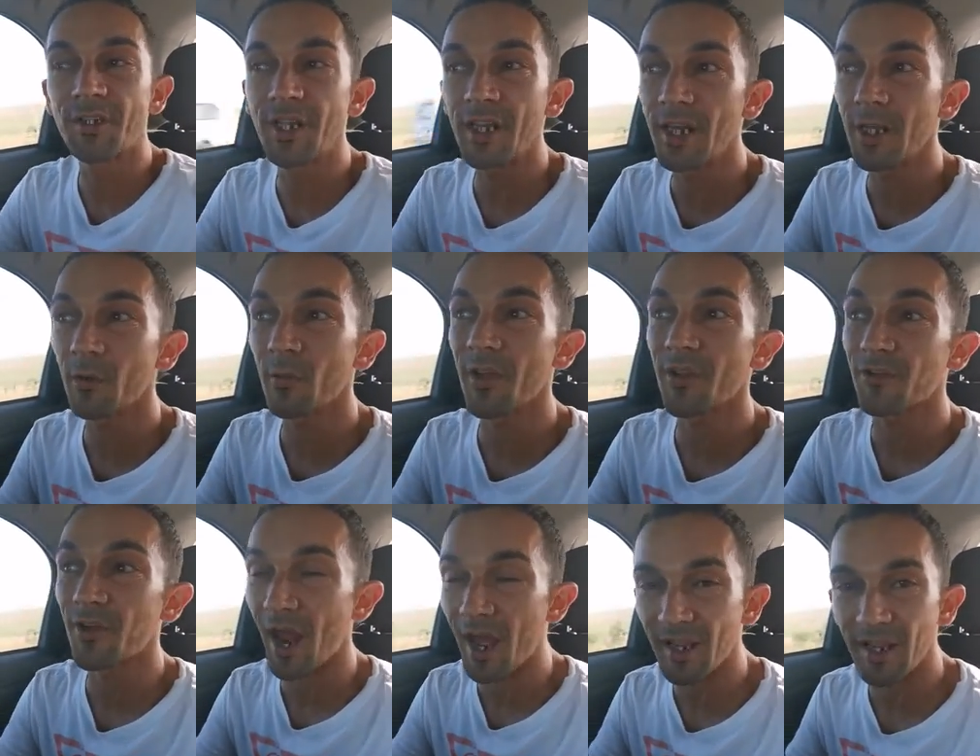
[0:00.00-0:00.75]
dealing
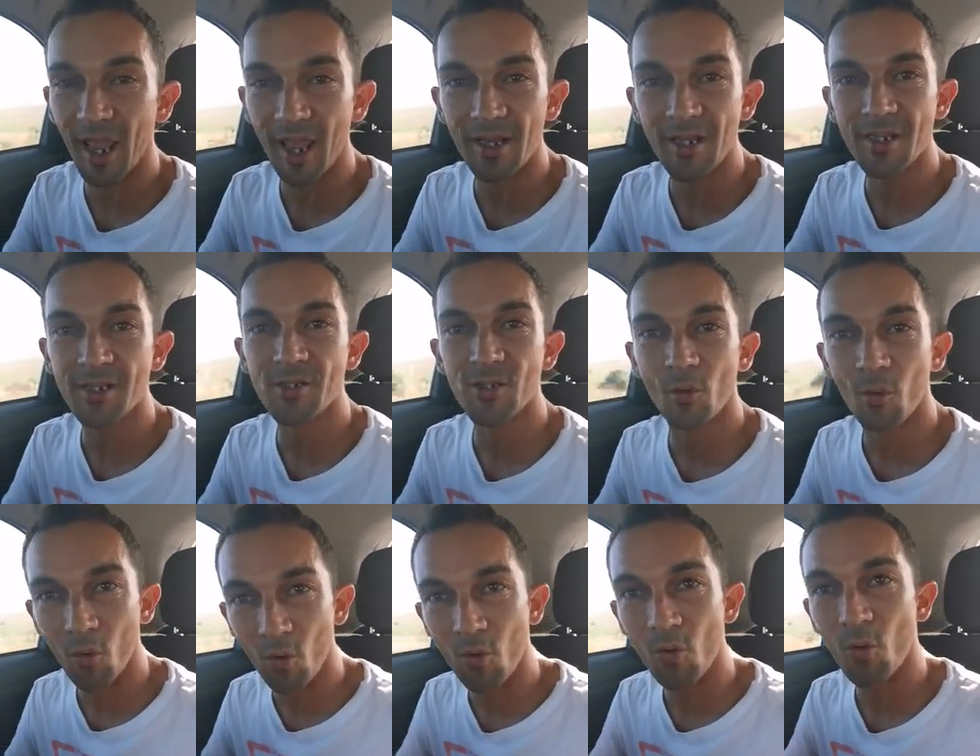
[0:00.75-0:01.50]
with drug
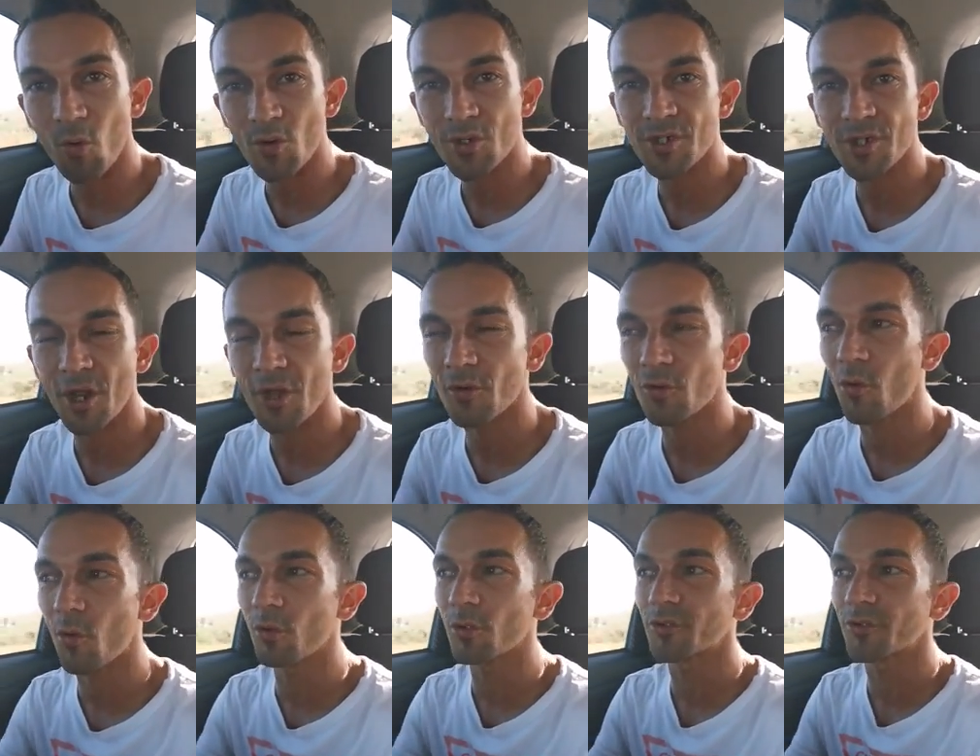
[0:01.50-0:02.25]
addicts or
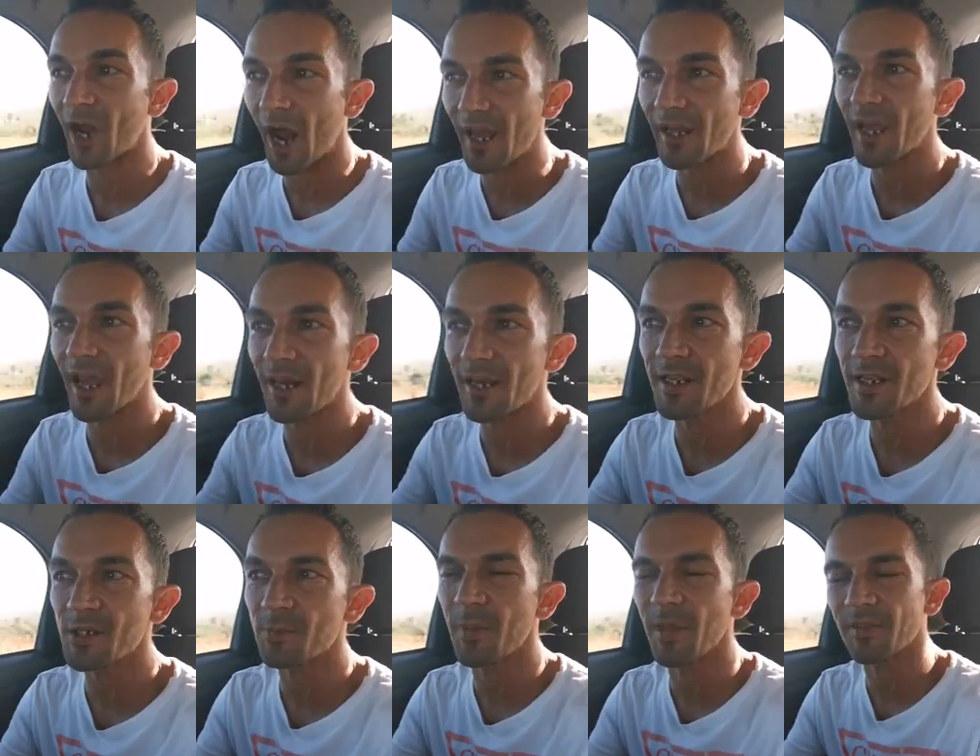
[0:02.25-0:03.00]
so-called drug
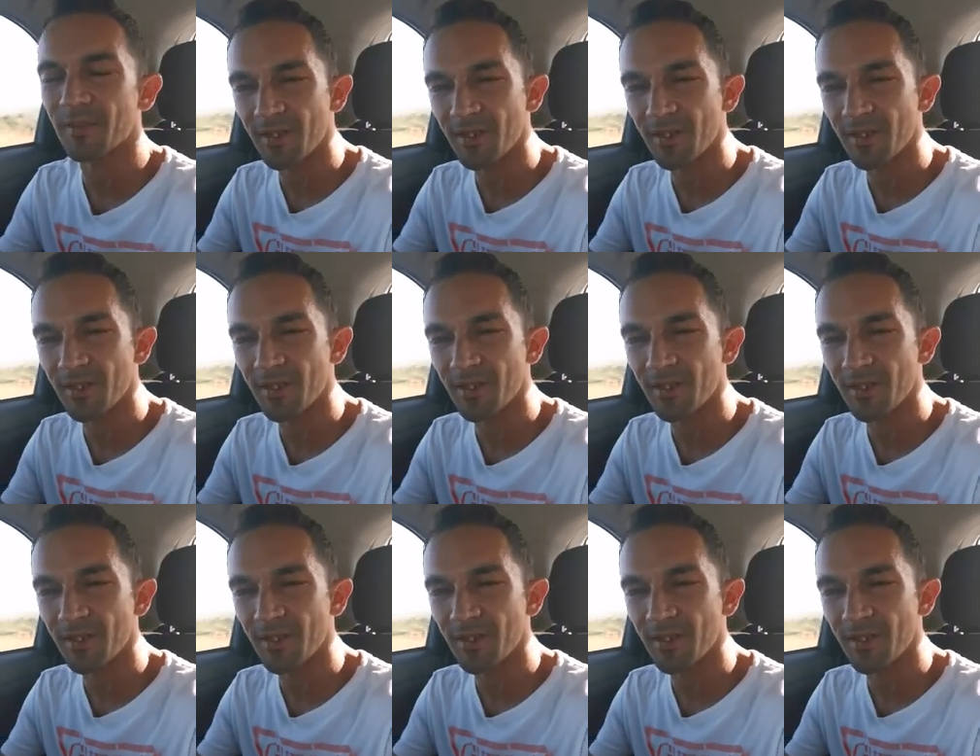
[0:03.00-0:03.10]
addicts,